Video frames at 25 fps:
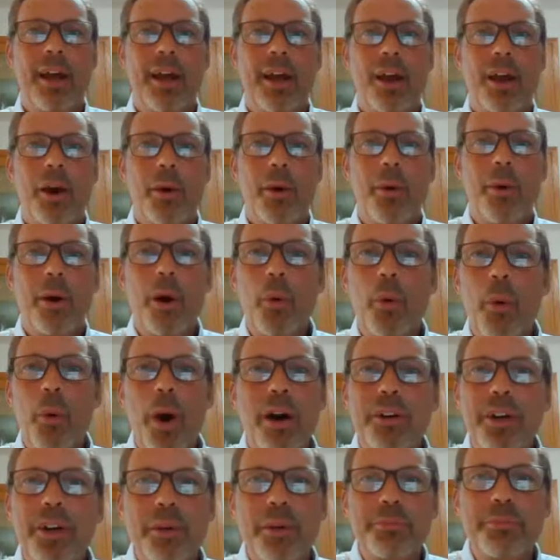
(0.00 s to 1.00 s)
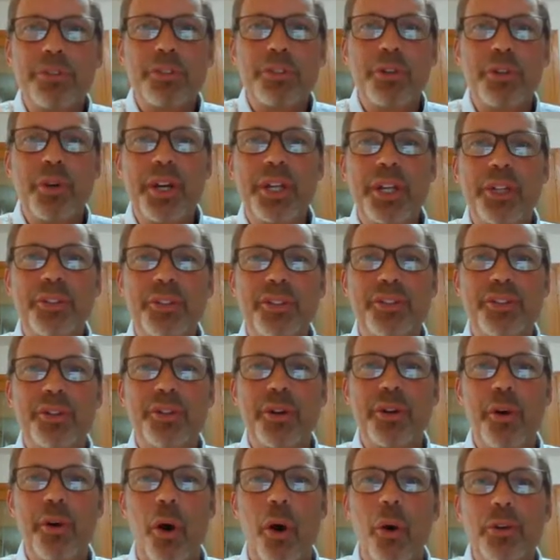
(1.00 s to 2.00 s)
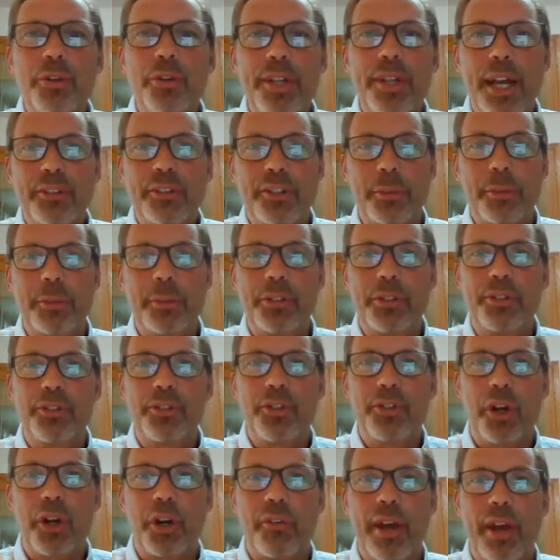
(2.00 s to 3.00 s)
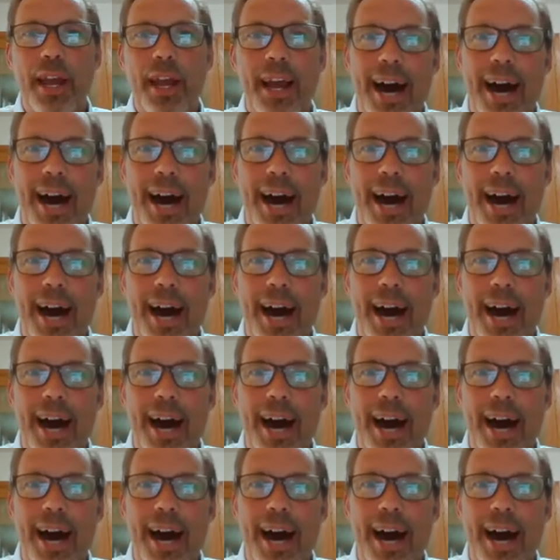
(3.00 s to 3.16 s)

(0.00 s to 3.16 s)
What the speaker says: Well, welcome students to Old Testament Survey